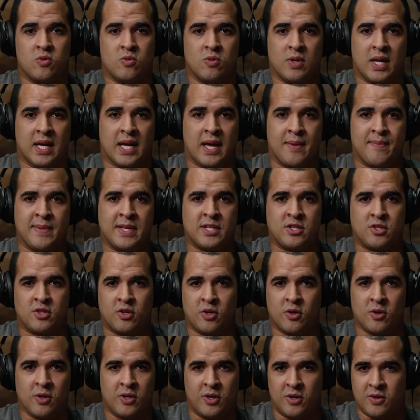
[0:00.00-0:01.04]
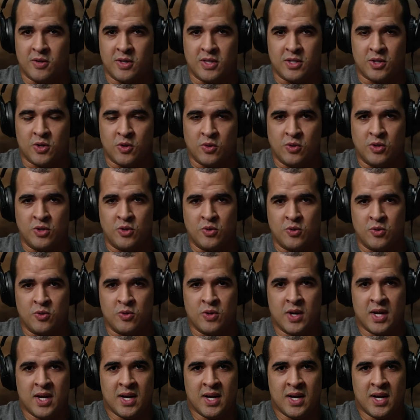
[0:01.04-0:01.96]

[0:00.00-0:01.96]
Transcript: like I mentioned earlier, this whole new